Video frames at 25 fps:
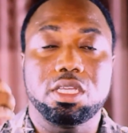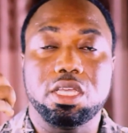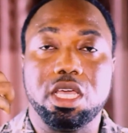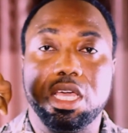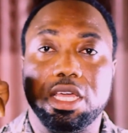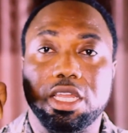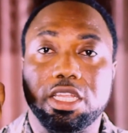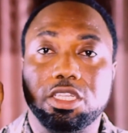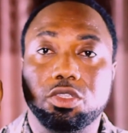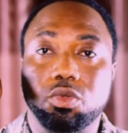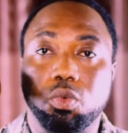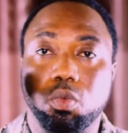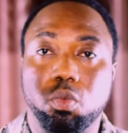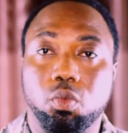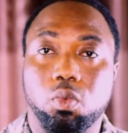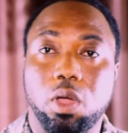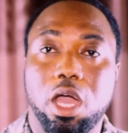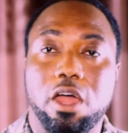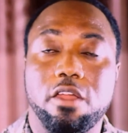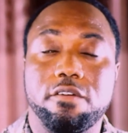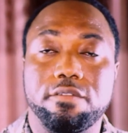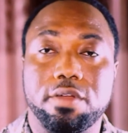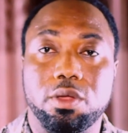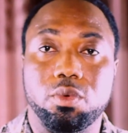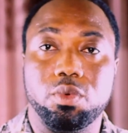it is
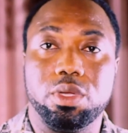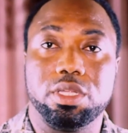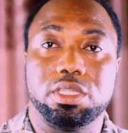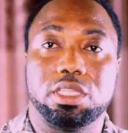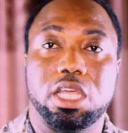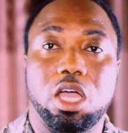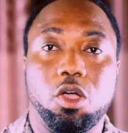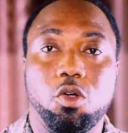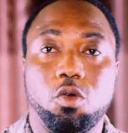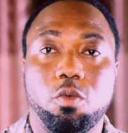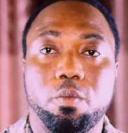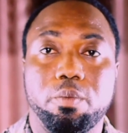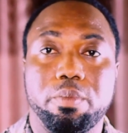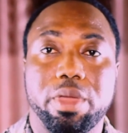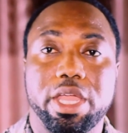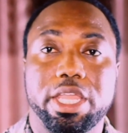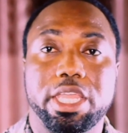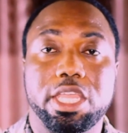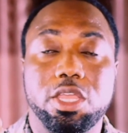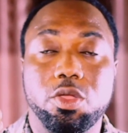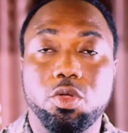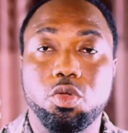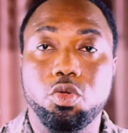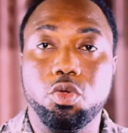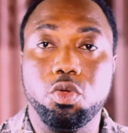one of the ways that will
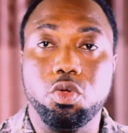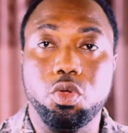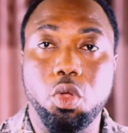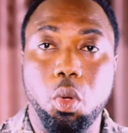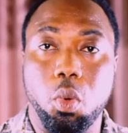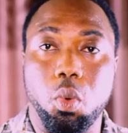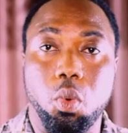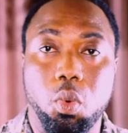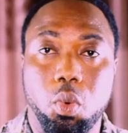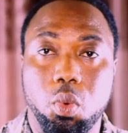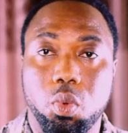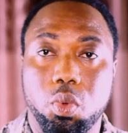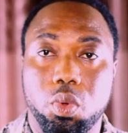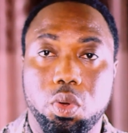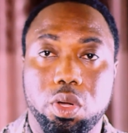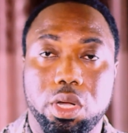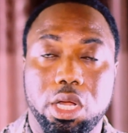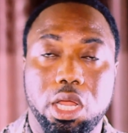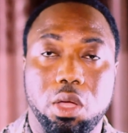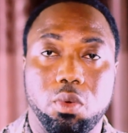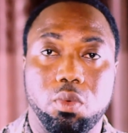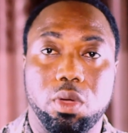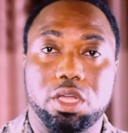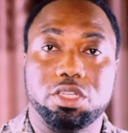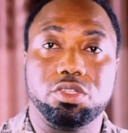make you know
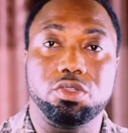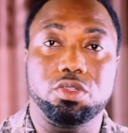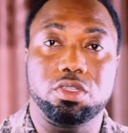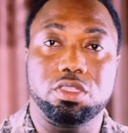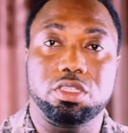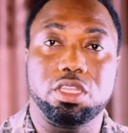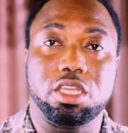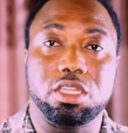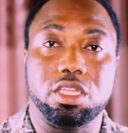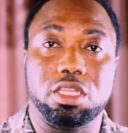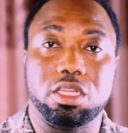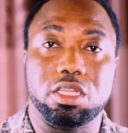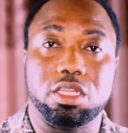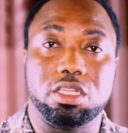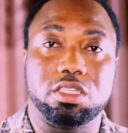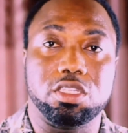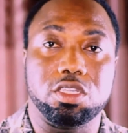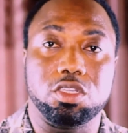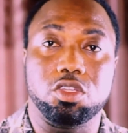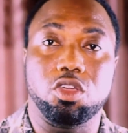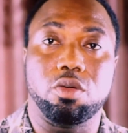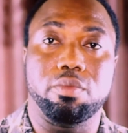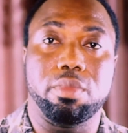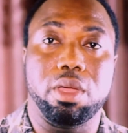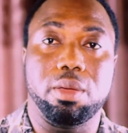that what you studied is
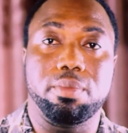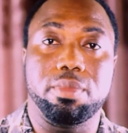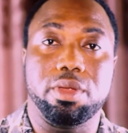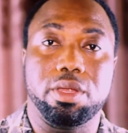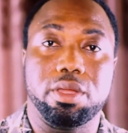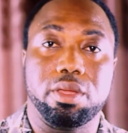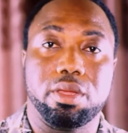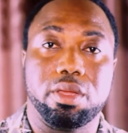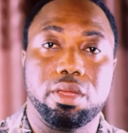in your memory.